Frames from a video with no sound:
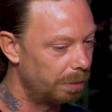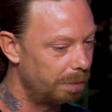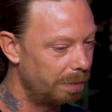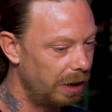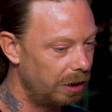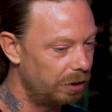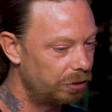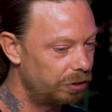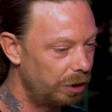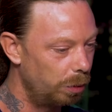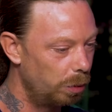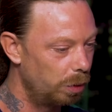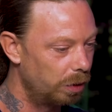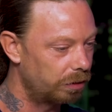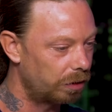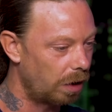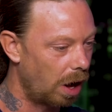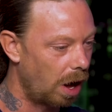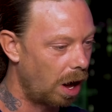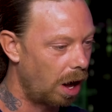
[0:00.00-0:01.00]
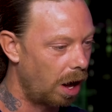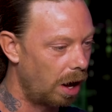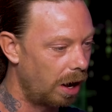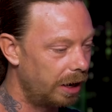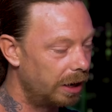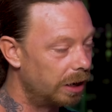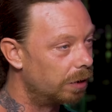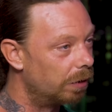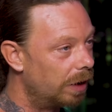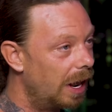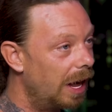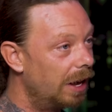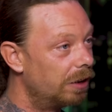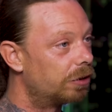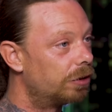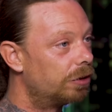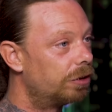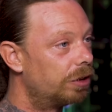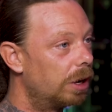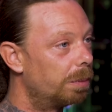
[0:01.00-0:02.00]
than me, she was uh, in a
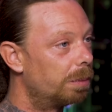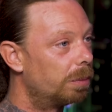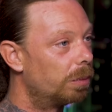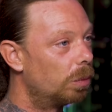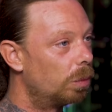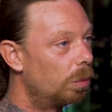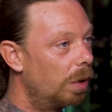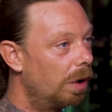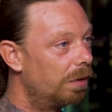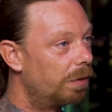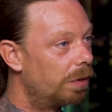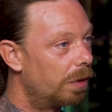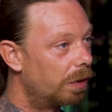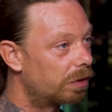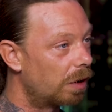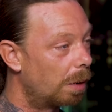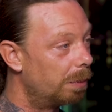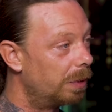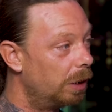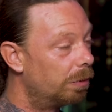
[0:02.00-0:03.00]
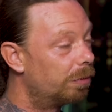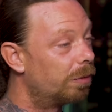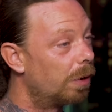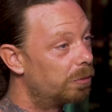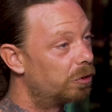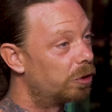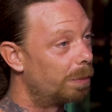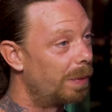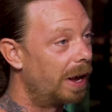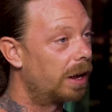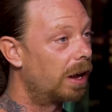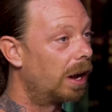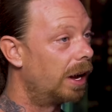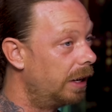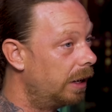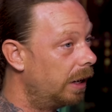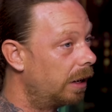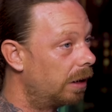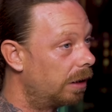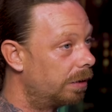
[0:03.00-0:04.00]
relationship with somebody from Jamaica
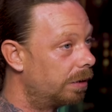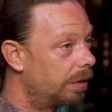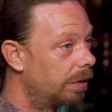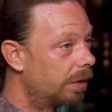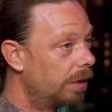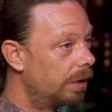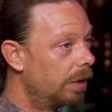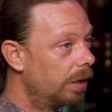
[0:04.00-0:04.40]
in England.